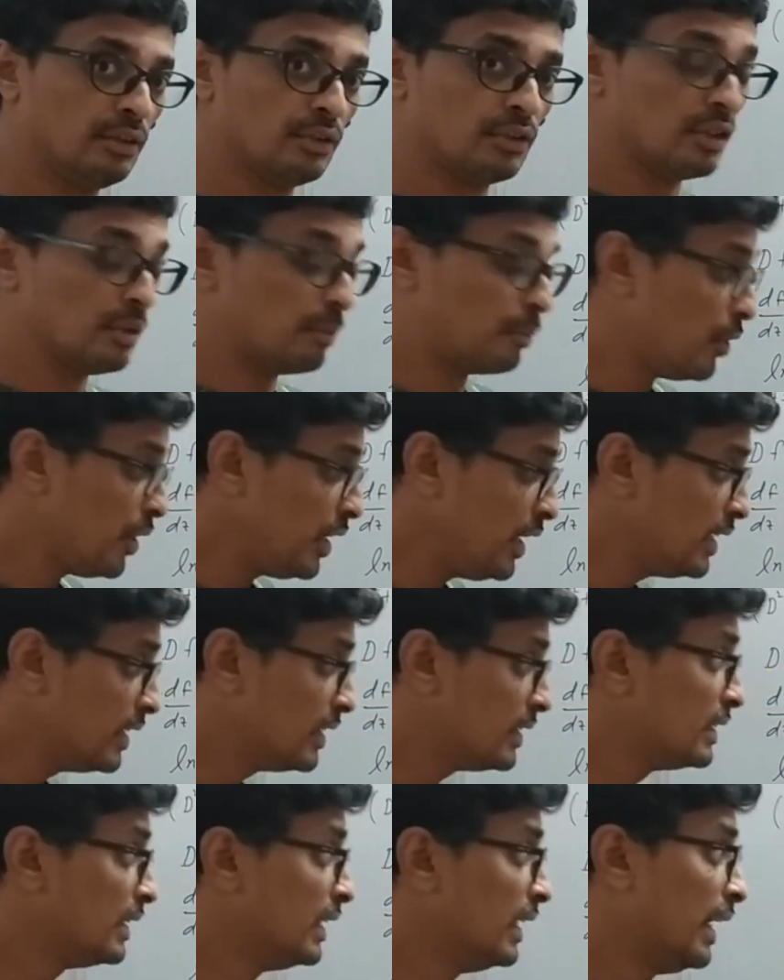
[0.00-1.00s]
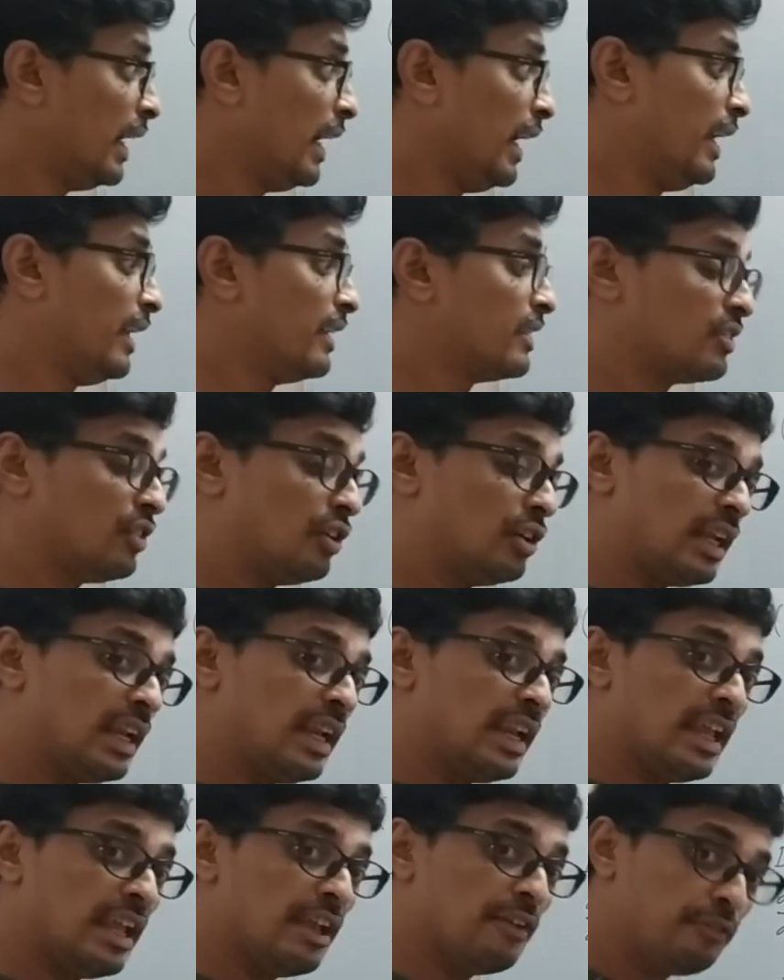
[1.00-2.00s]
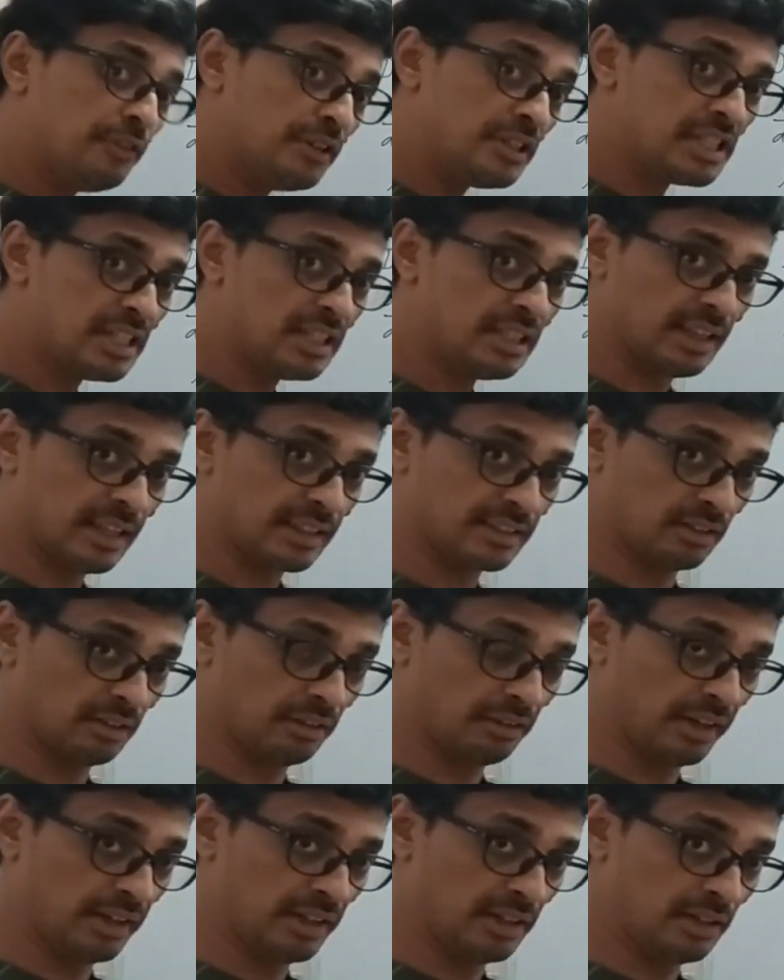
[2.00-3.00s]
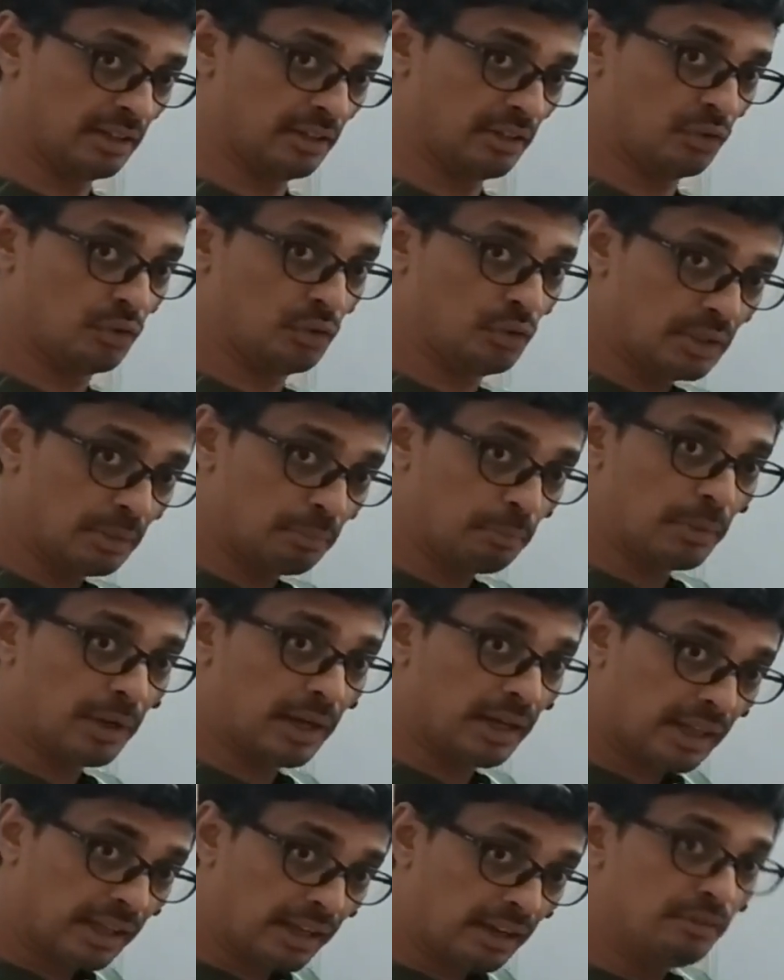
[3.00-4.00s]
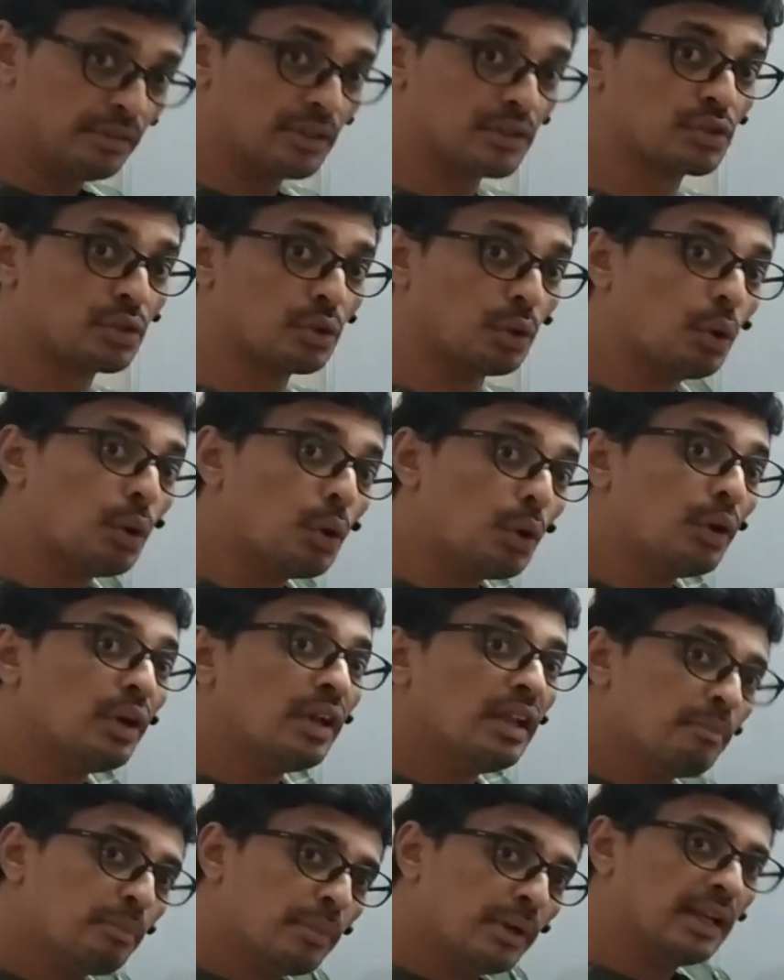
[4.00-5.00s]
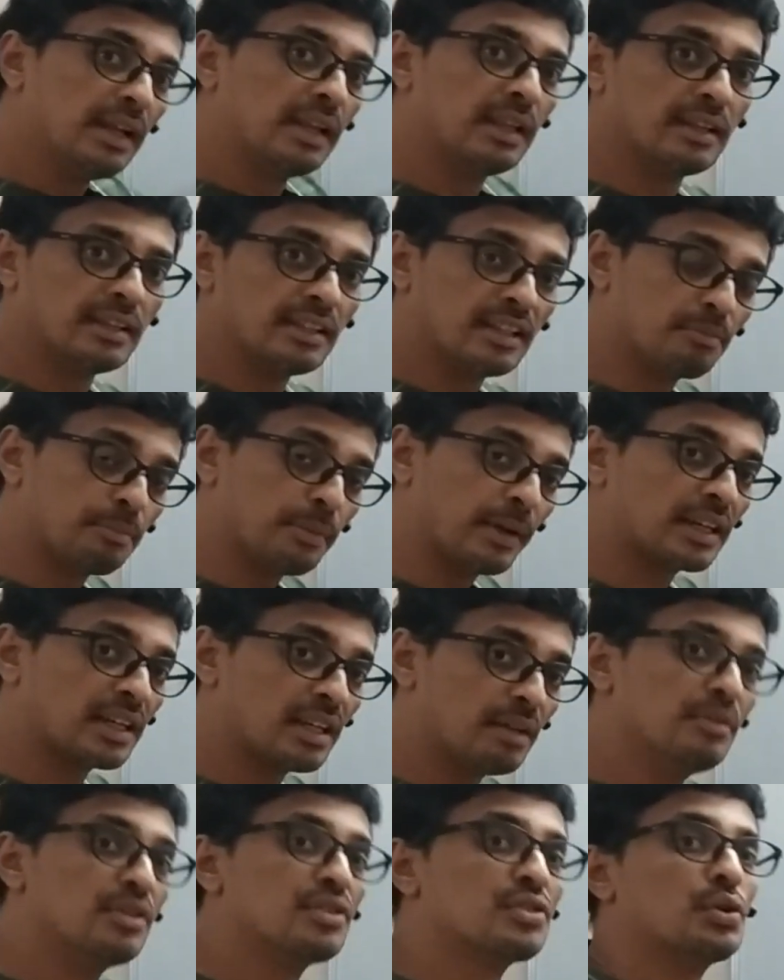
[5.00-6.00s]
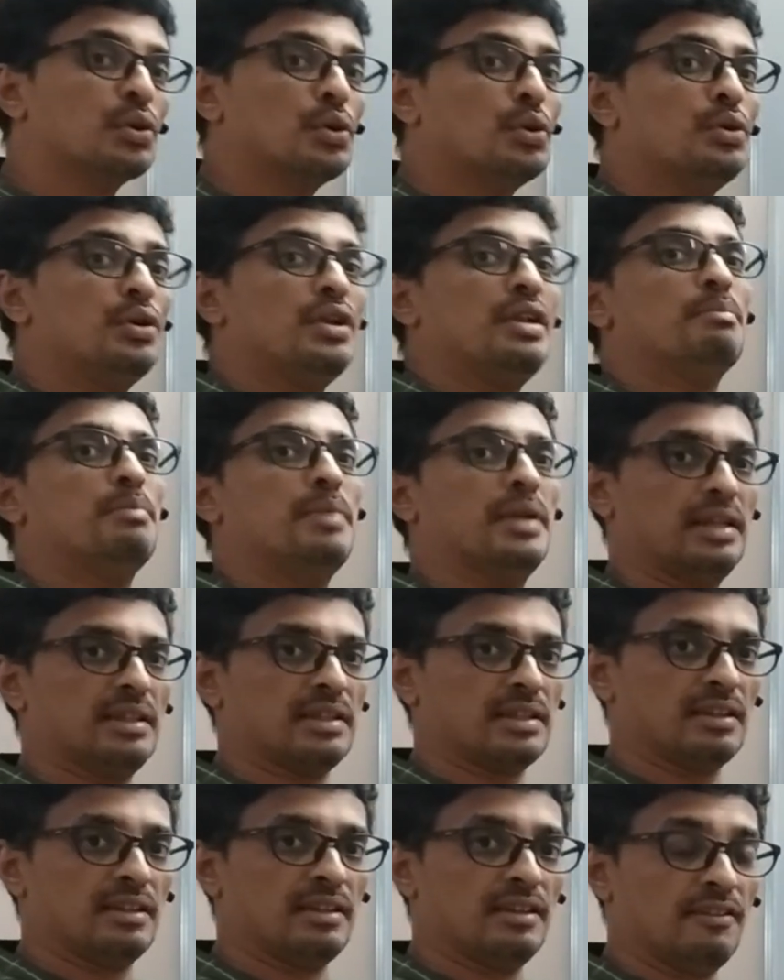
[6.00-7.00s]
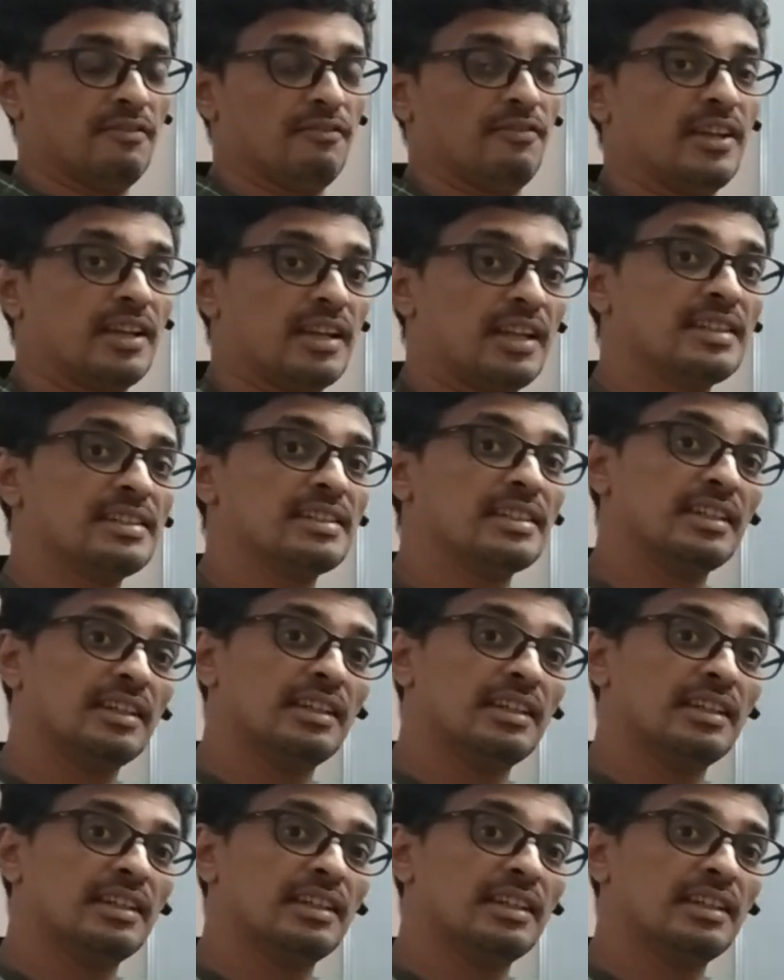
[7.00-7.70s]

So the point is, it is not an efficient accelerator. So the particle will slowly build, the spectrum will slowly build. Whereas